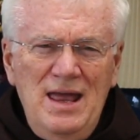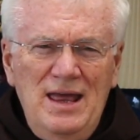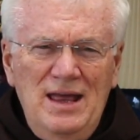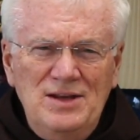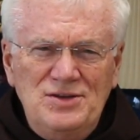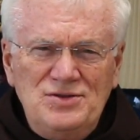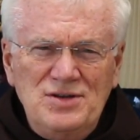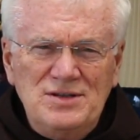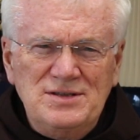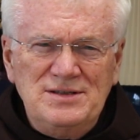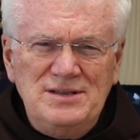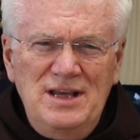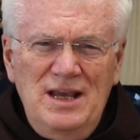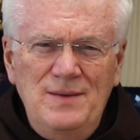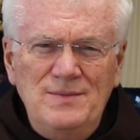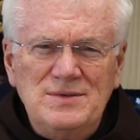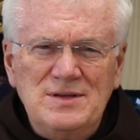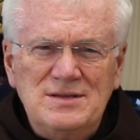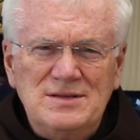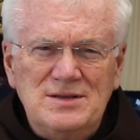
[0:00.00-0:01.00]
It just
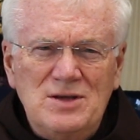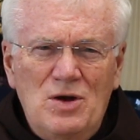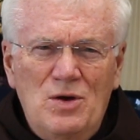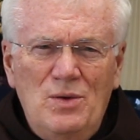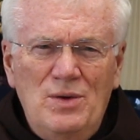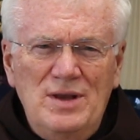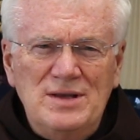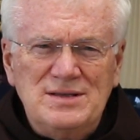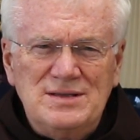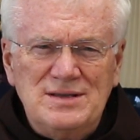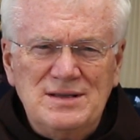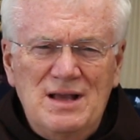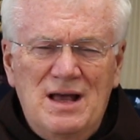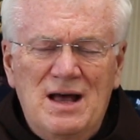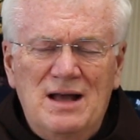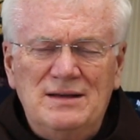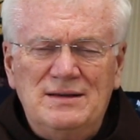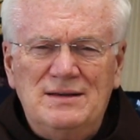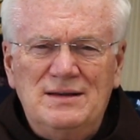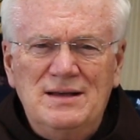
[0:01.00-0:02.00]
seems as though it's
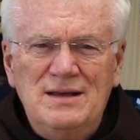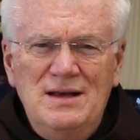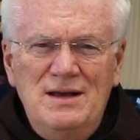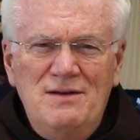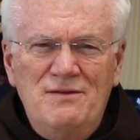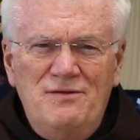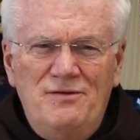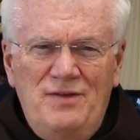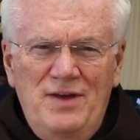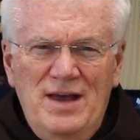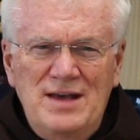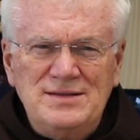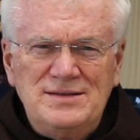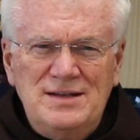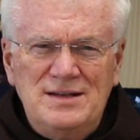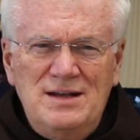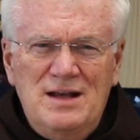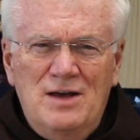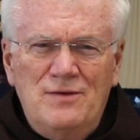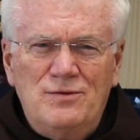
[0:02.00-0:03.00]
not
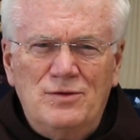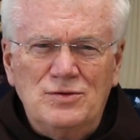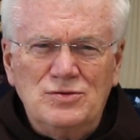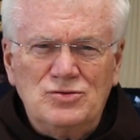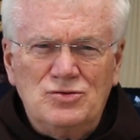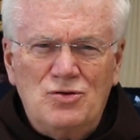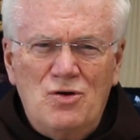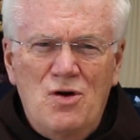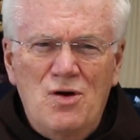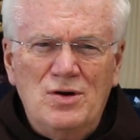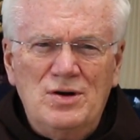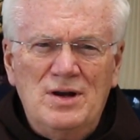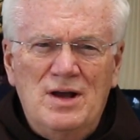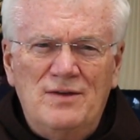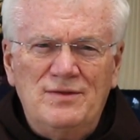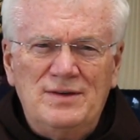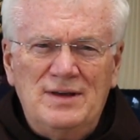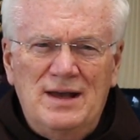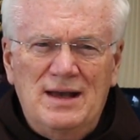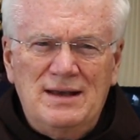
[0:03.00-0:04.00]
fast enough or strong
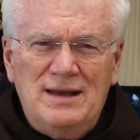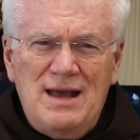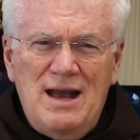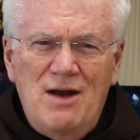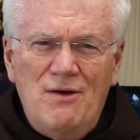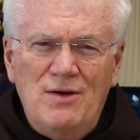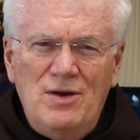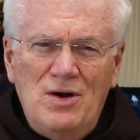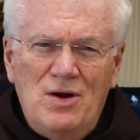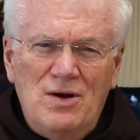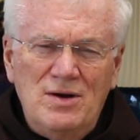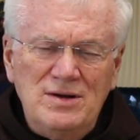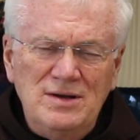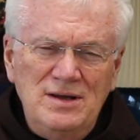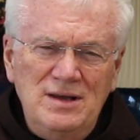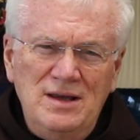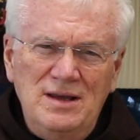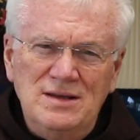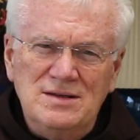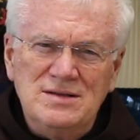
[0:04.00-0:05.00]
enough to carry our
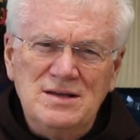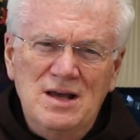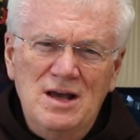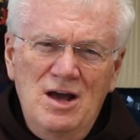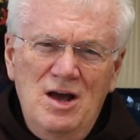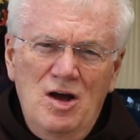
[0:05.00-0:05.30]
needs.